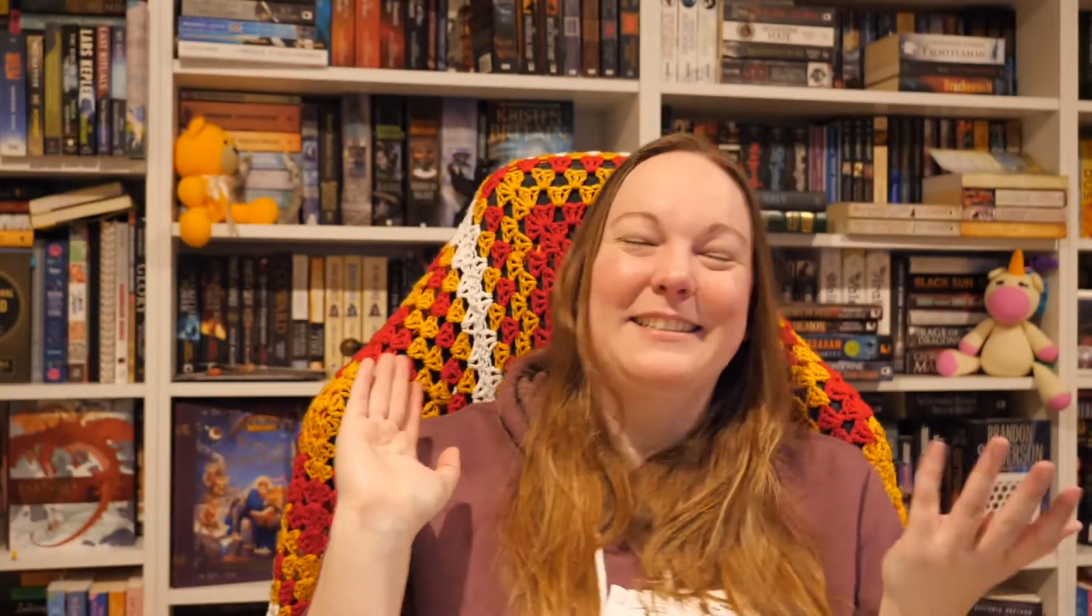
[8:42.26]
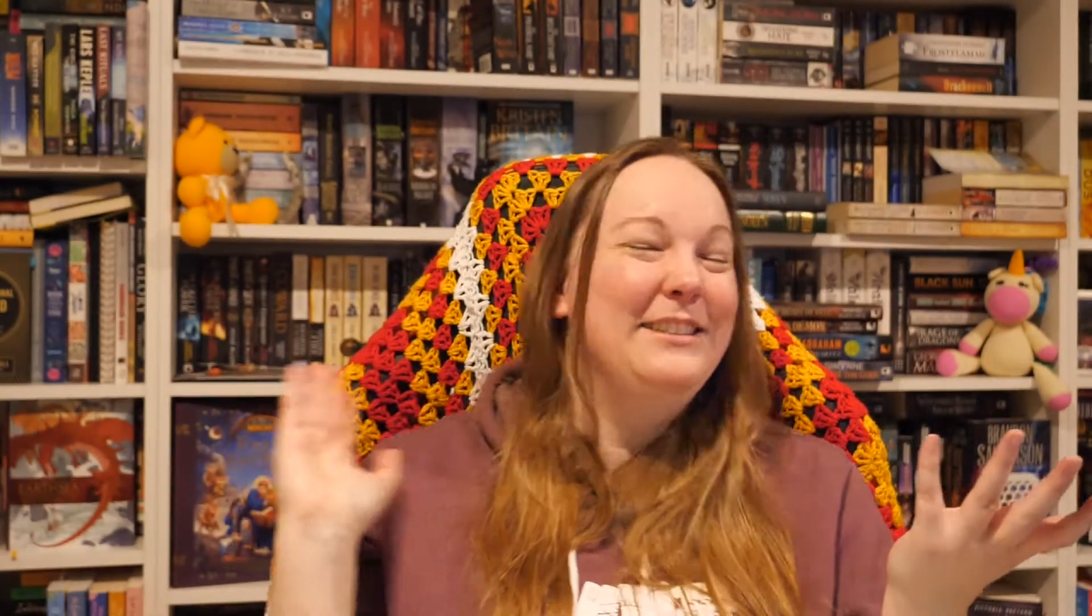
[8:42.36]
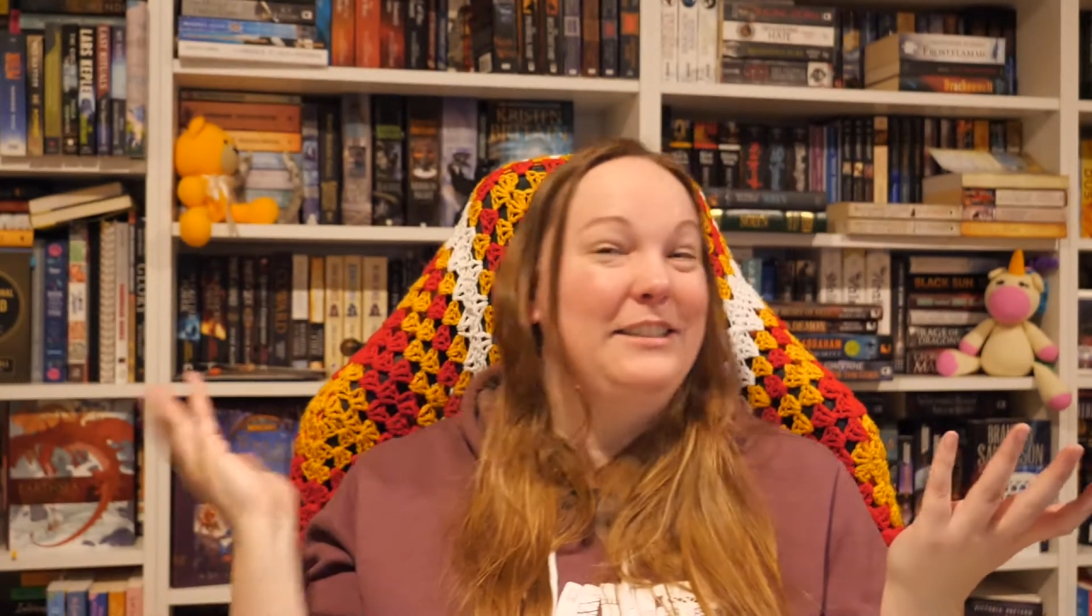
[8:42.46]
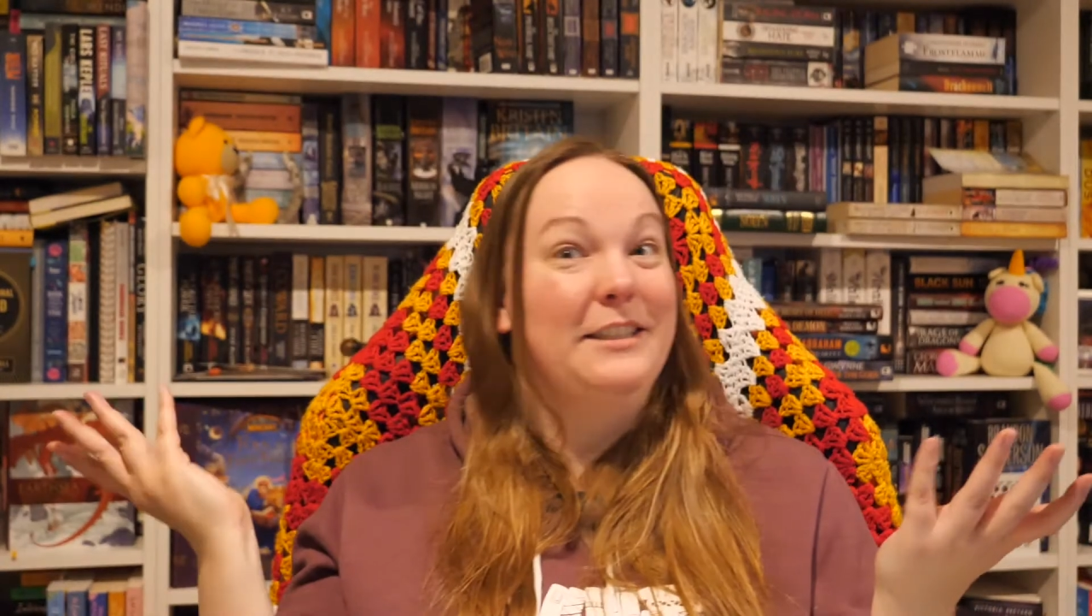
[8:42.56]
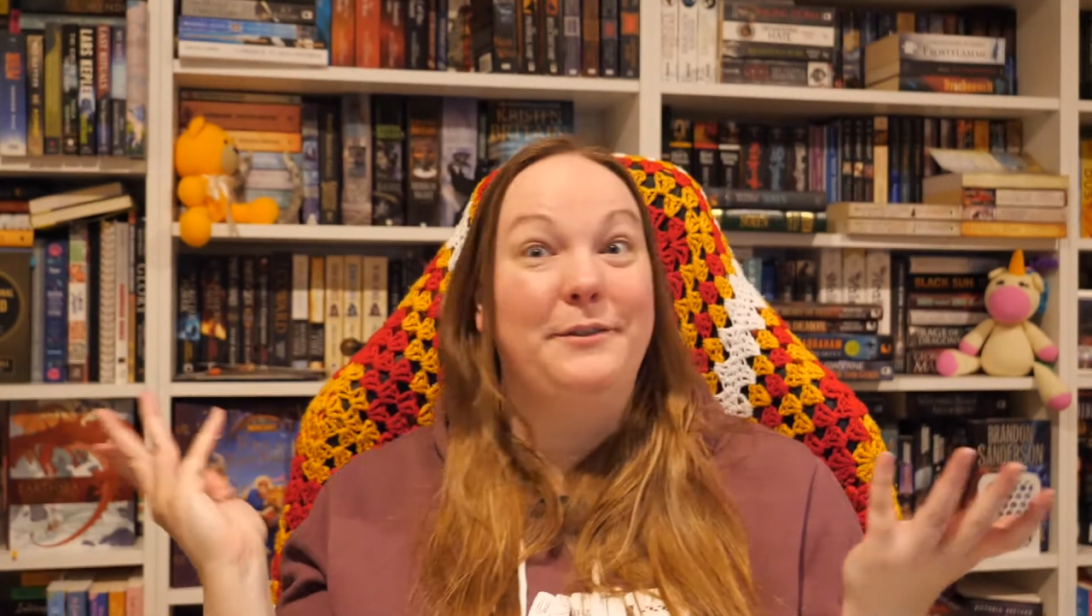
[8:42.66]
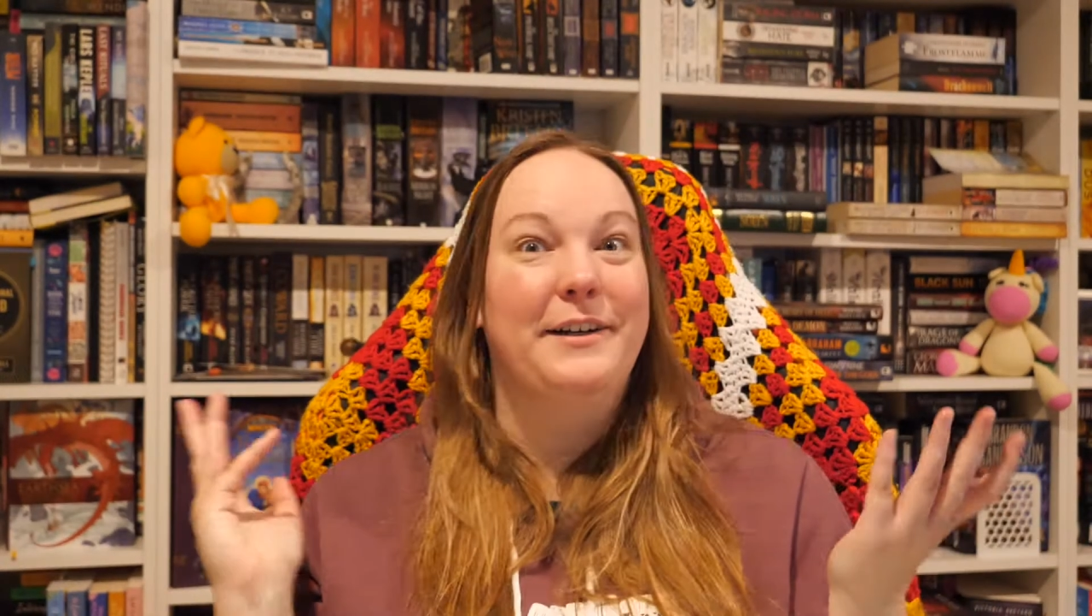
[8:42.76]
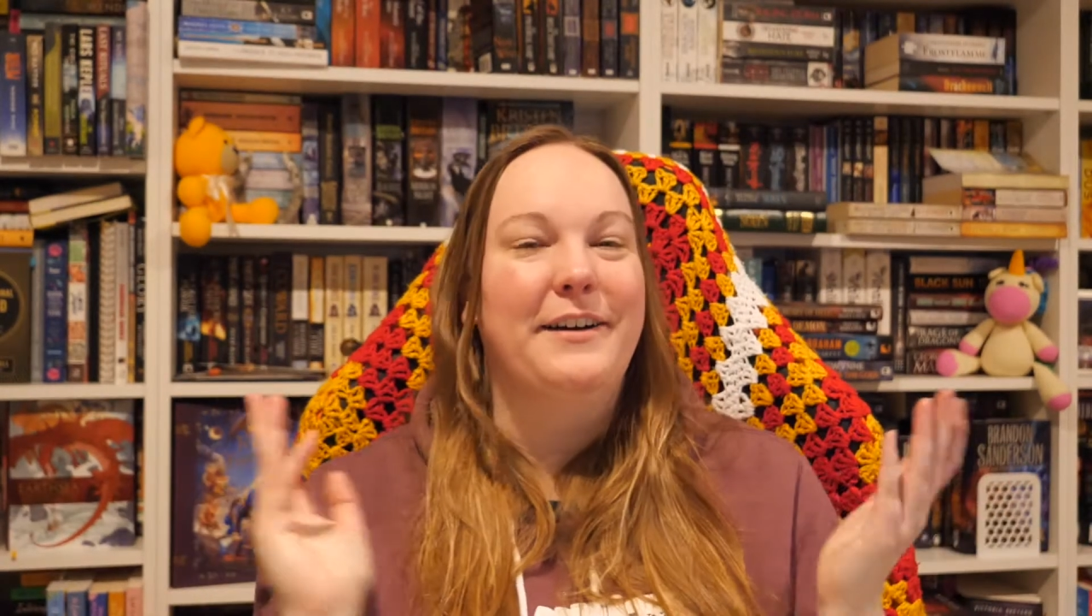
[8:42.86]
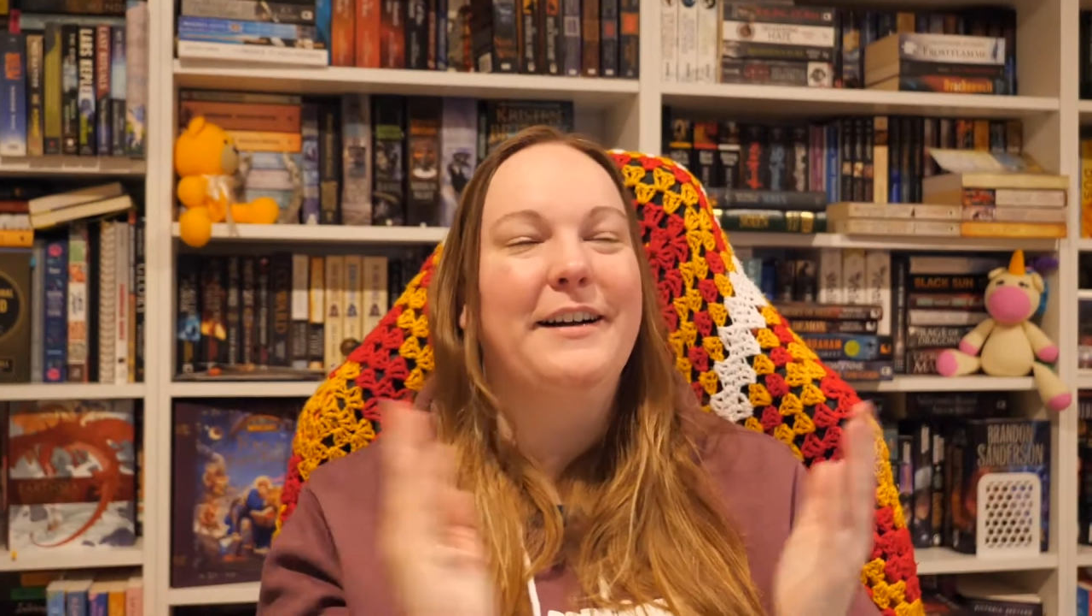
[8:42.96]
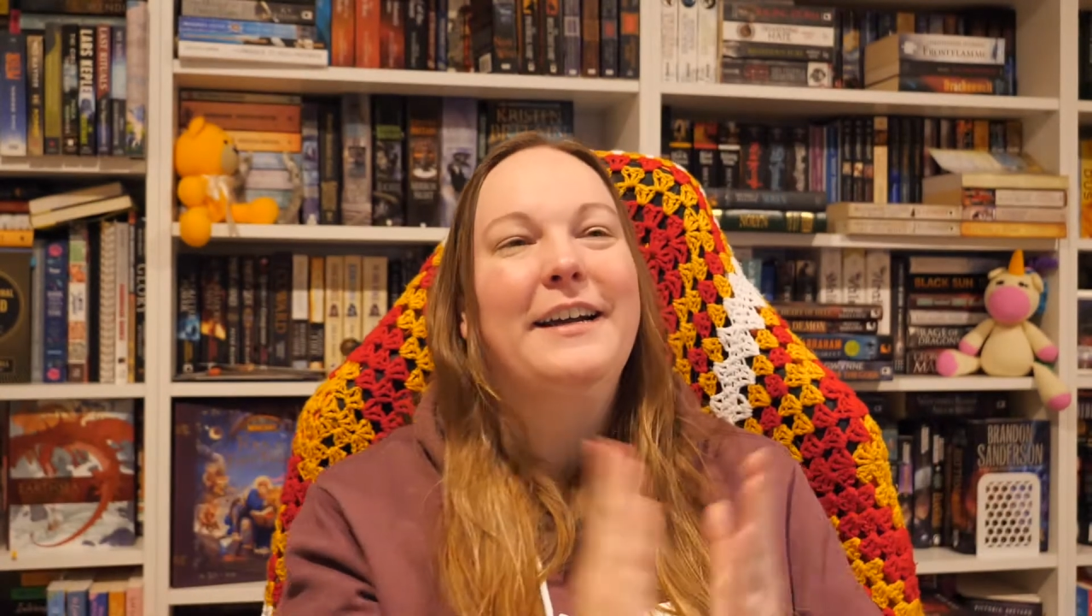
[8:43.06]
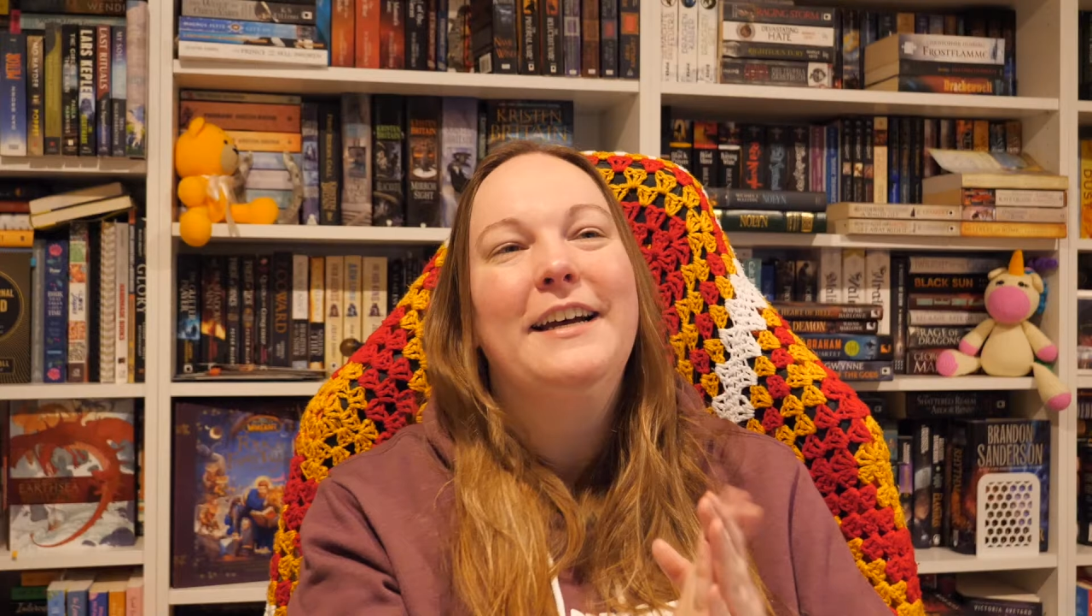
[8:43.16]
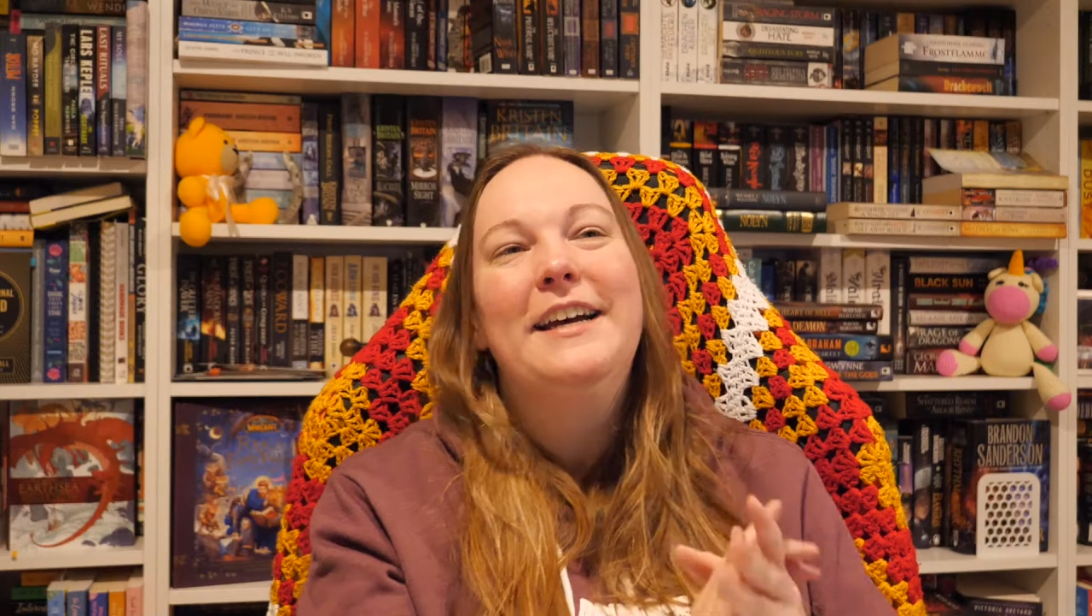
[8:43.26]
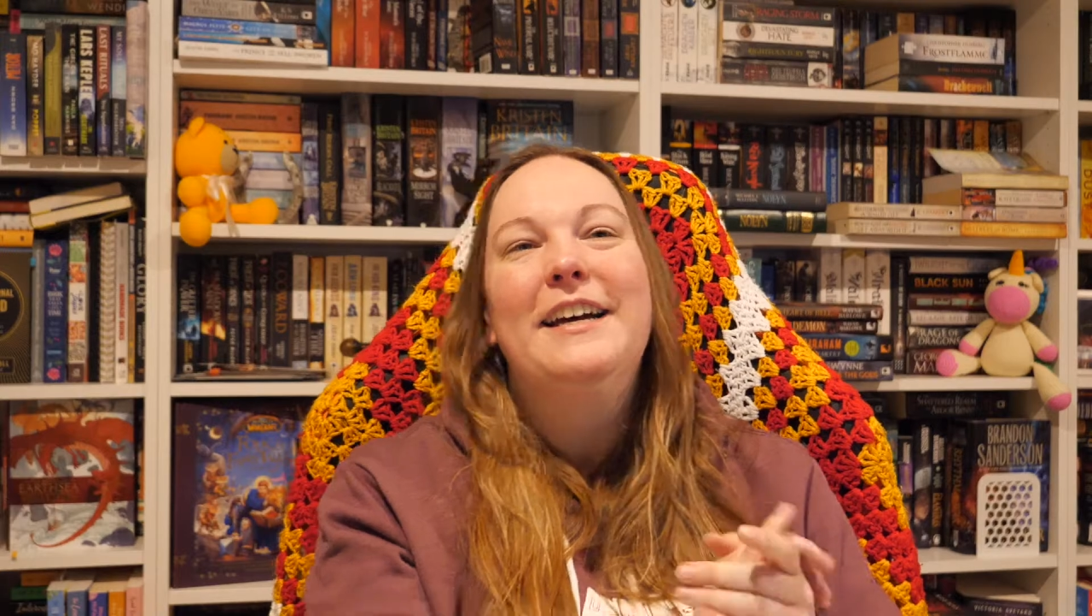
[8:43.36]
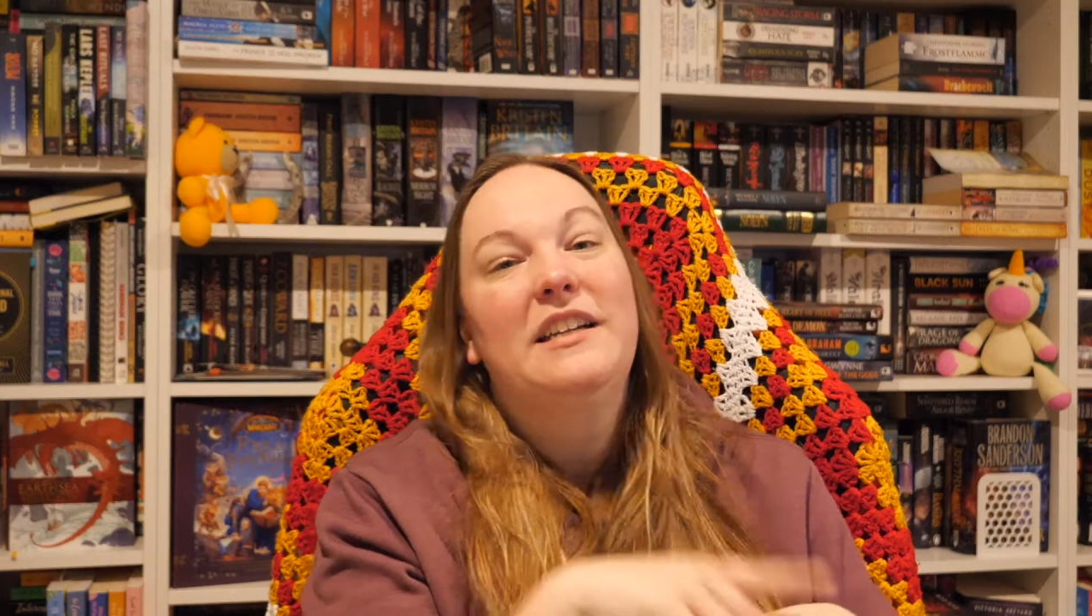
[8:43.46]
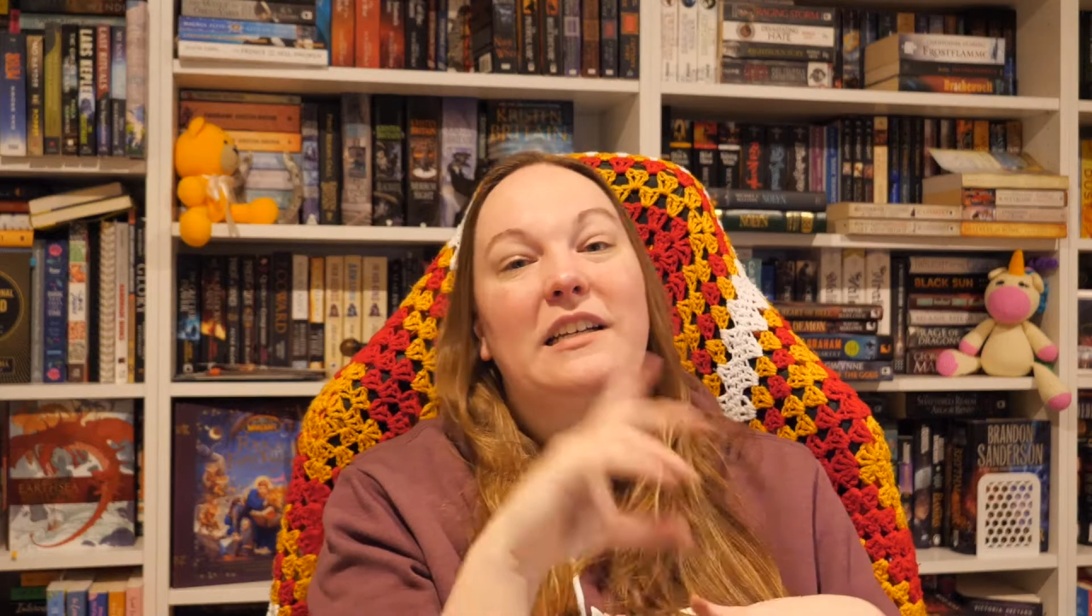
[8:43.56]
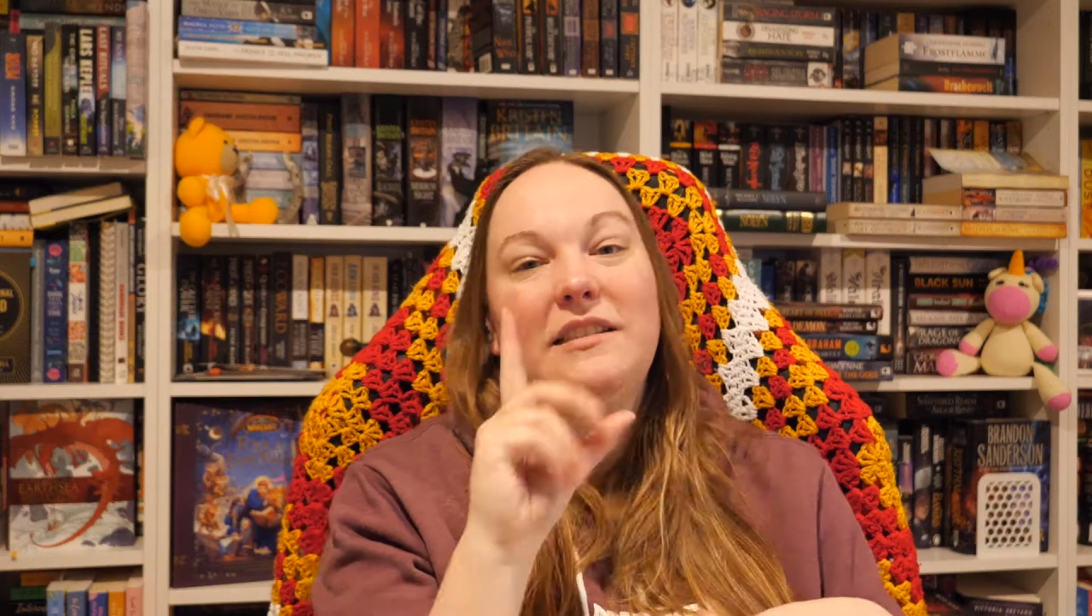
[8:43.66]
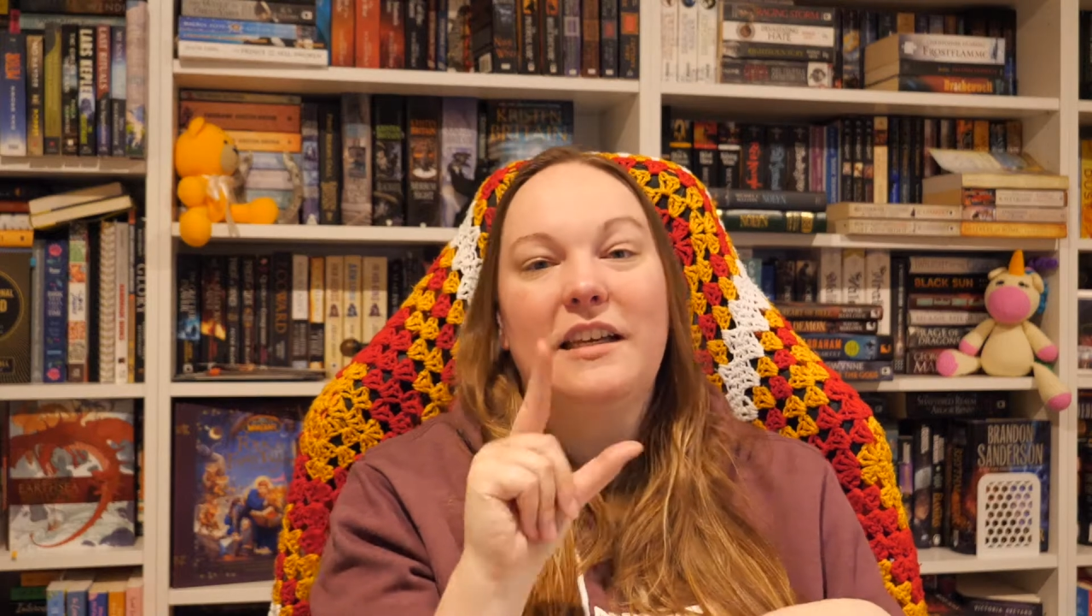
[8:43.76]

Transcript: Here we are. Next